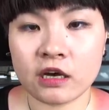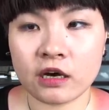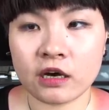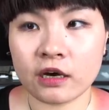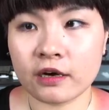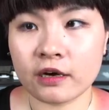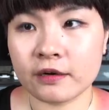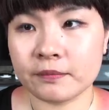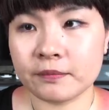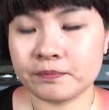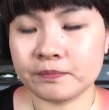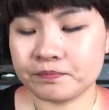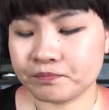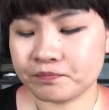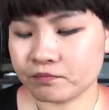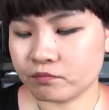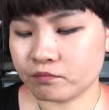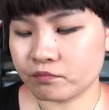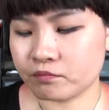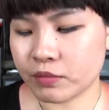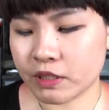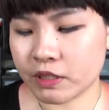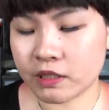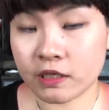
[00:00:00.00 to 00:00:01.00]
Um,
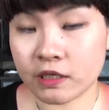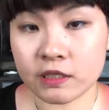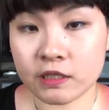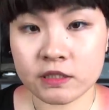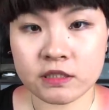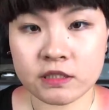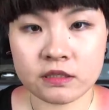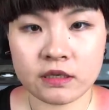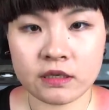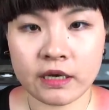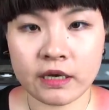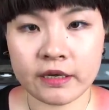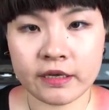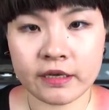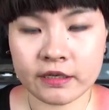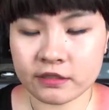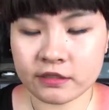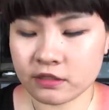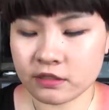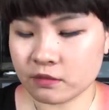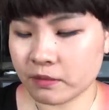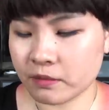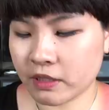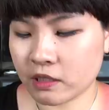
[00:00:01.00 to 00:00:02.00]
because I
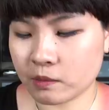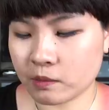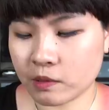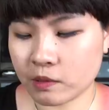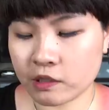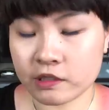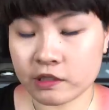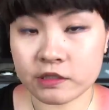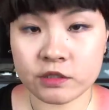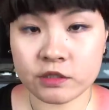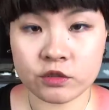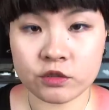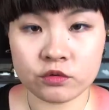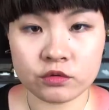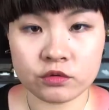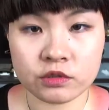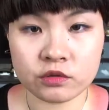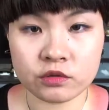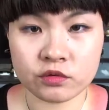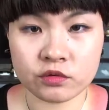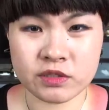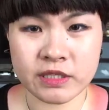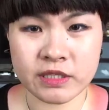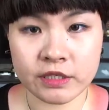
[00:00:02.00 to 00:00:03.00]
guess the makeup artists use
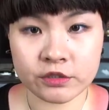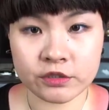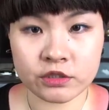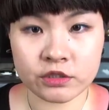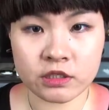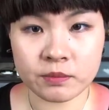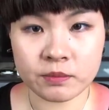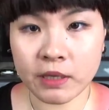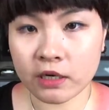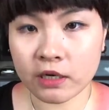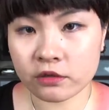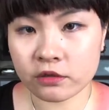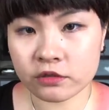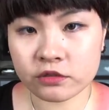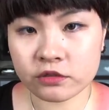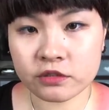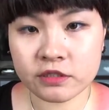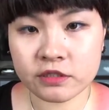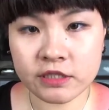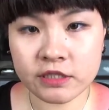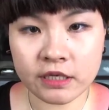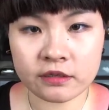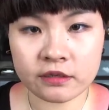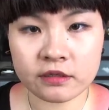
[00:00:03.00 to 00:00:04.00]
those H D powder to
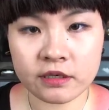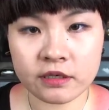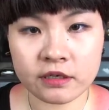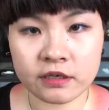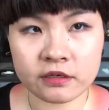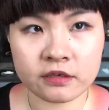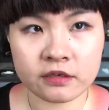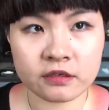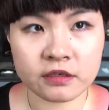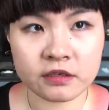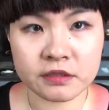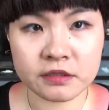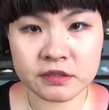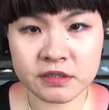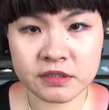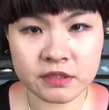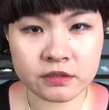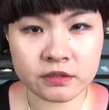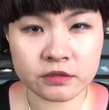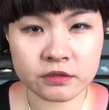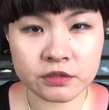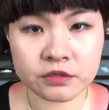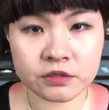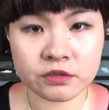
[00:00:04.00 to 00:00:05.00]
set their
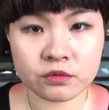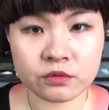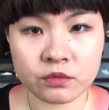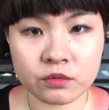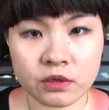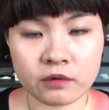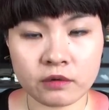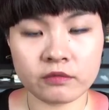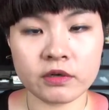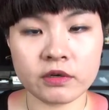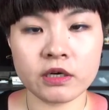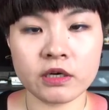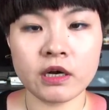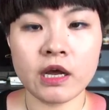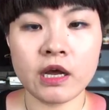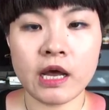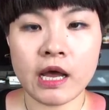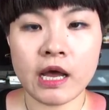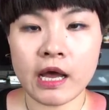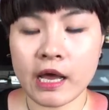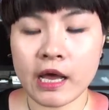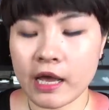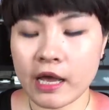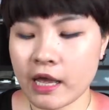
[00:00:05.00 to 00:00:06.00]
concealers or whatever,
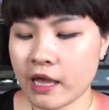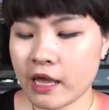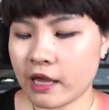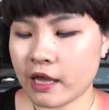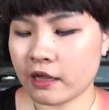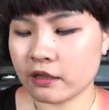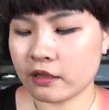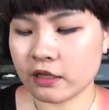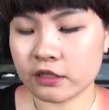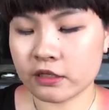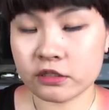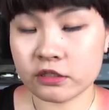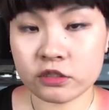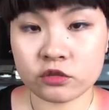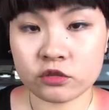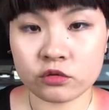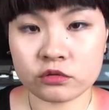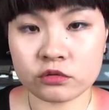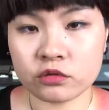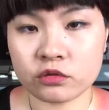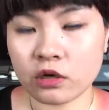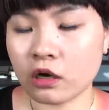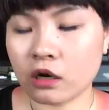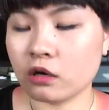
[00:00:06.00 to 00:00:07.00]
and it just
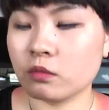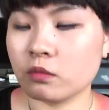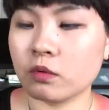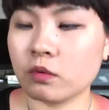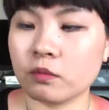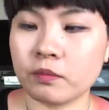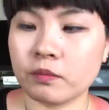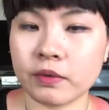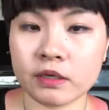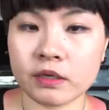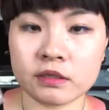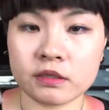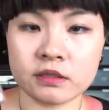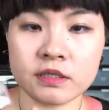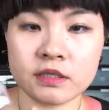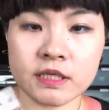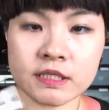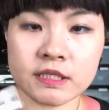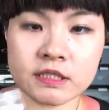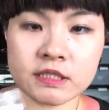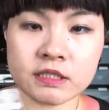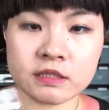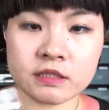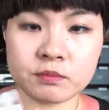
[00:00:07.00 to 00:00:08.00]
looks horrible. But
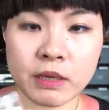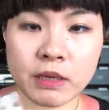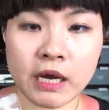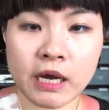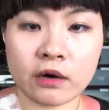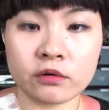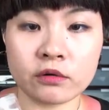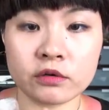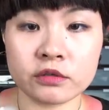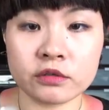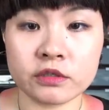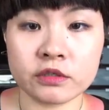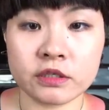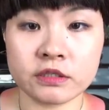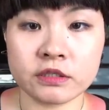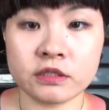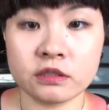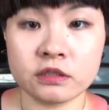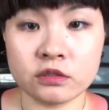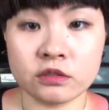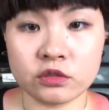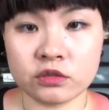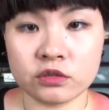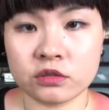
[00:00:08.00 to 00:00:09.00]
this powder
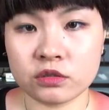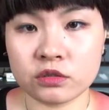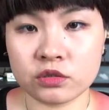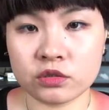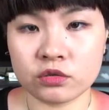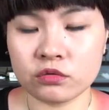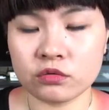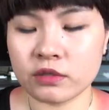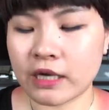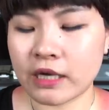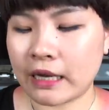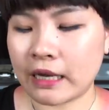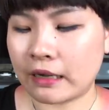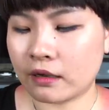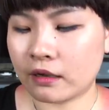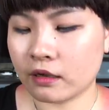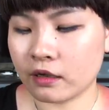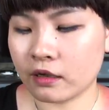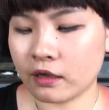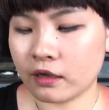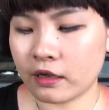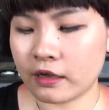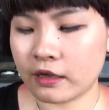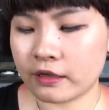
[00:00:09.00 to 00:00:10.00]
doesn't do that.
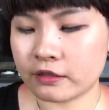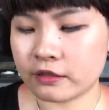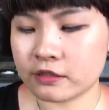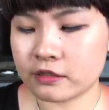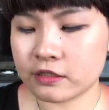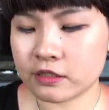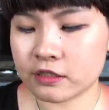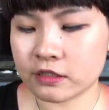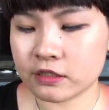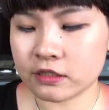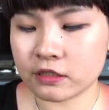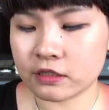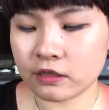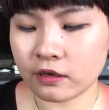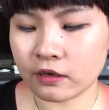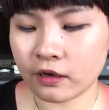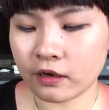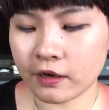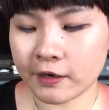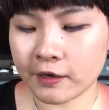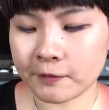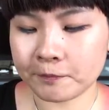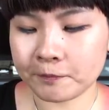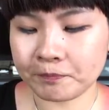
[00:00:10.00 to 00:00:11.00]
It's
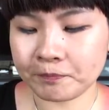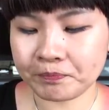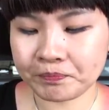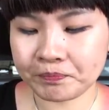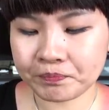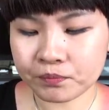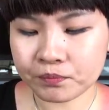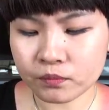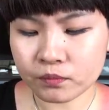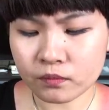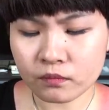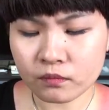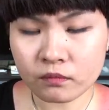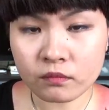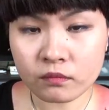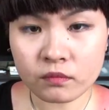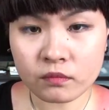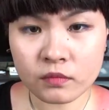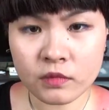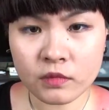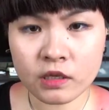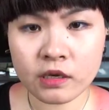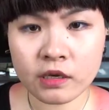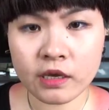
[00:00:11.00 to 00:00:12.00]
um,
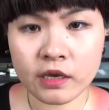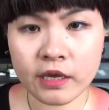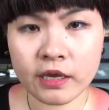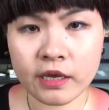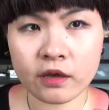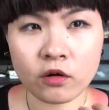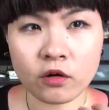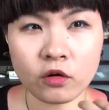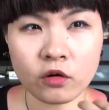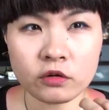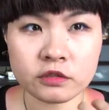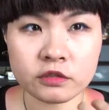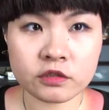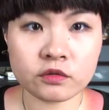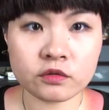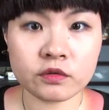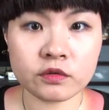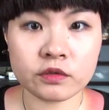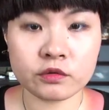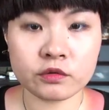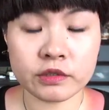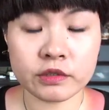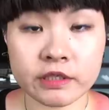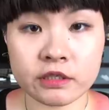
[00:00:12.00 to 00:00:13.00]
it also
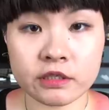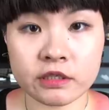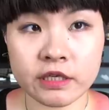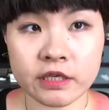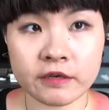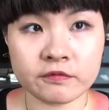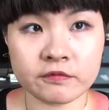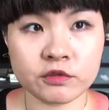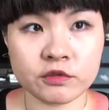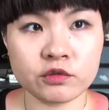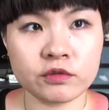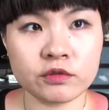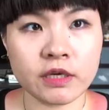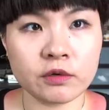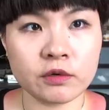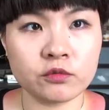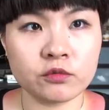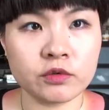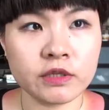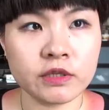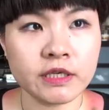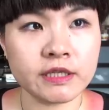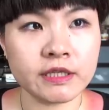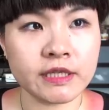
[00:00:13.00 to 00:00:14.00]
gives you that
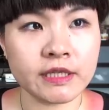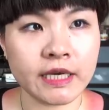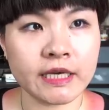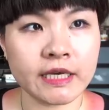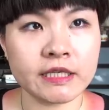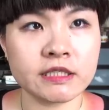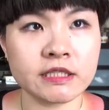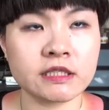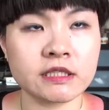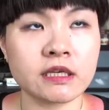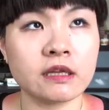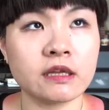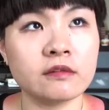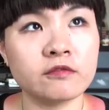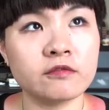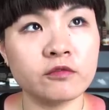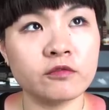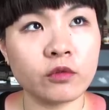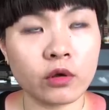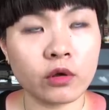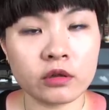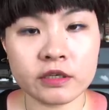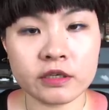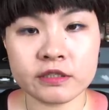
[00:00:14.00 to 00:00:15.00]
really nice kind of
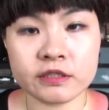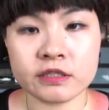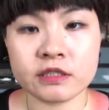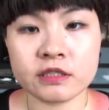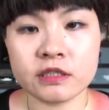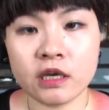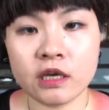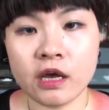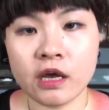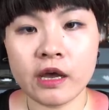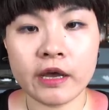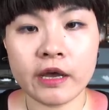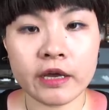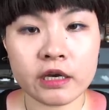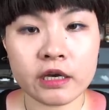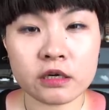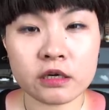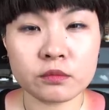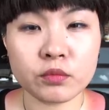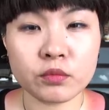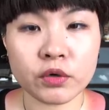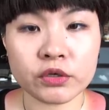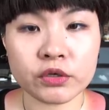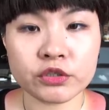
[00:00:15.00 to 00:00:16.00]
flawless
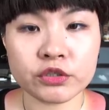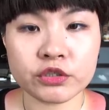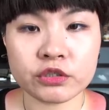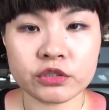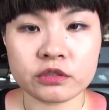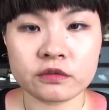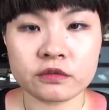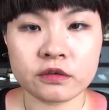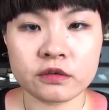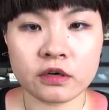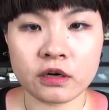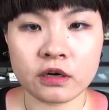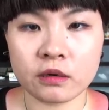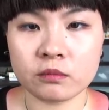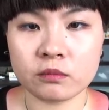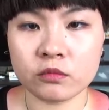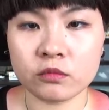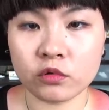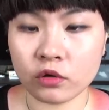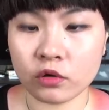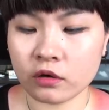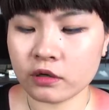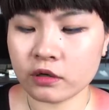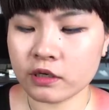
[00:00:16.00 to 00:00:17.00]
airbrushed um,
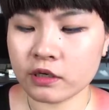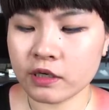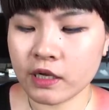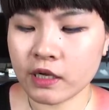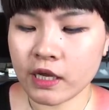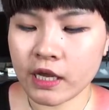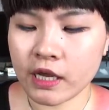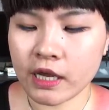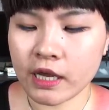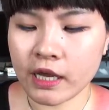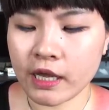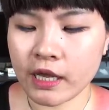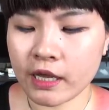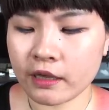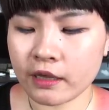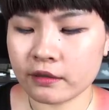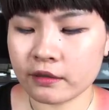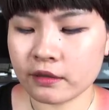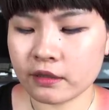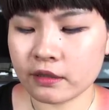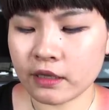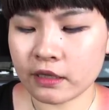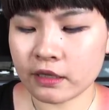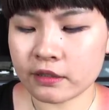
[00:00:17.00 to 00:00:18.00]
look,
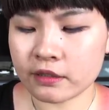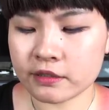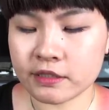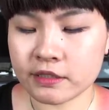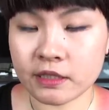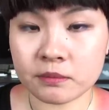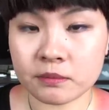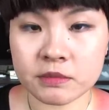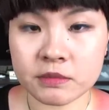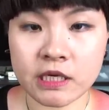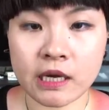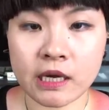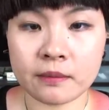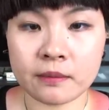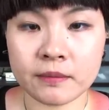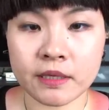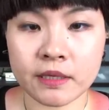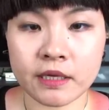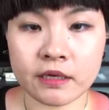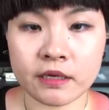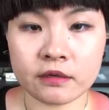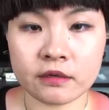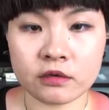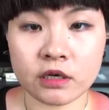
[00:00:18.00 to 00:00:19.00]
and at the same time
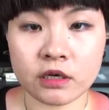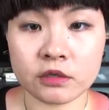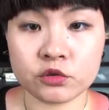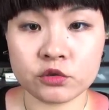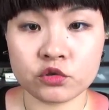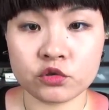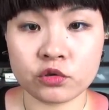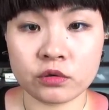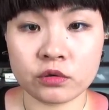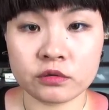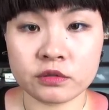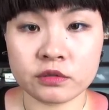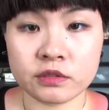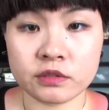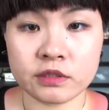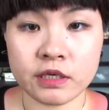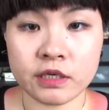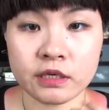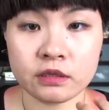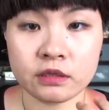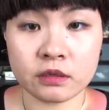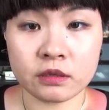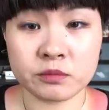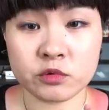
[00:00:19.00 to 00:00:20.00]
it controls
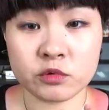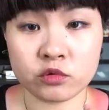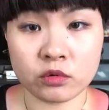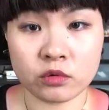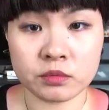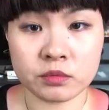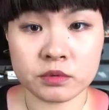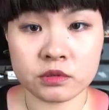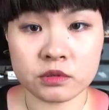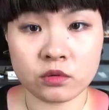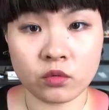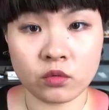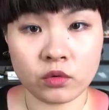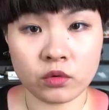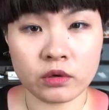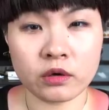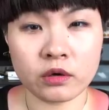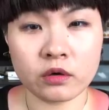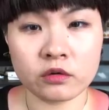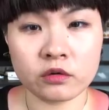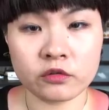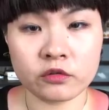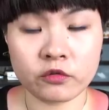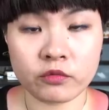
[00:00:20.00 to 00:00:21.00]
and absorbs
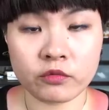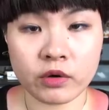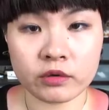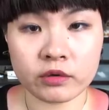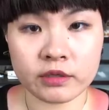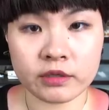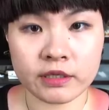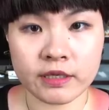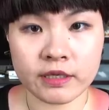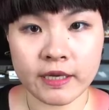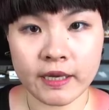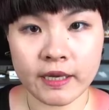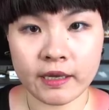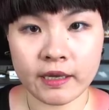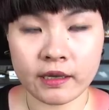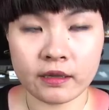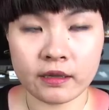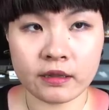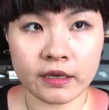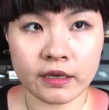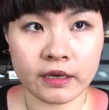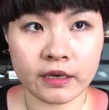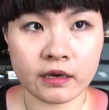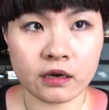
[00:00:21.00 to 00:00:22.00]
oil throughout the day.
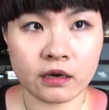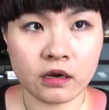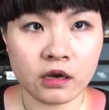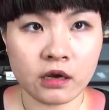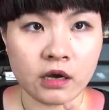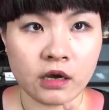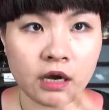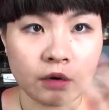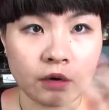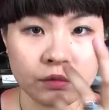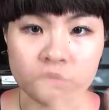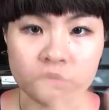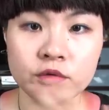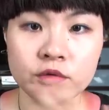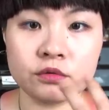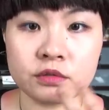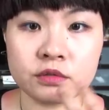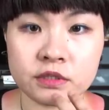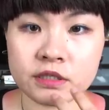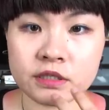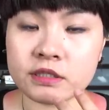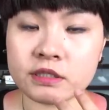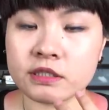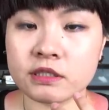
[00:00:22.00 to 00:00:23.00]
Like I would use
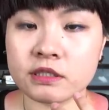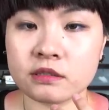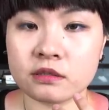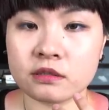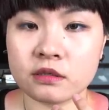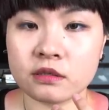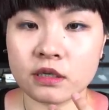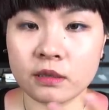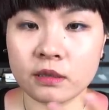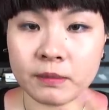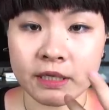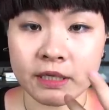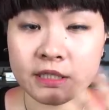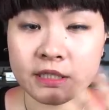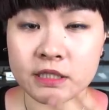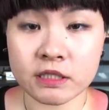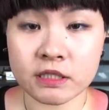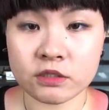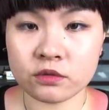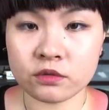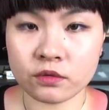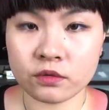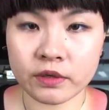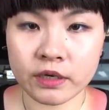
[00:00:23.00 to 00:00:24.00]
this in my
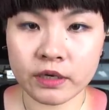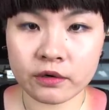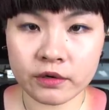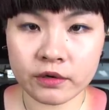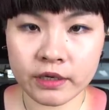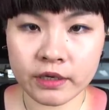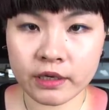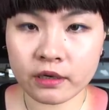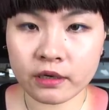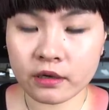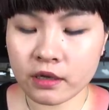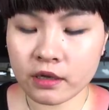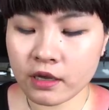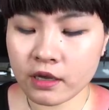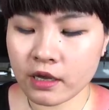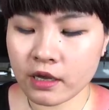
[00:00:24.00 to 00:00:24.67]
T-zone area,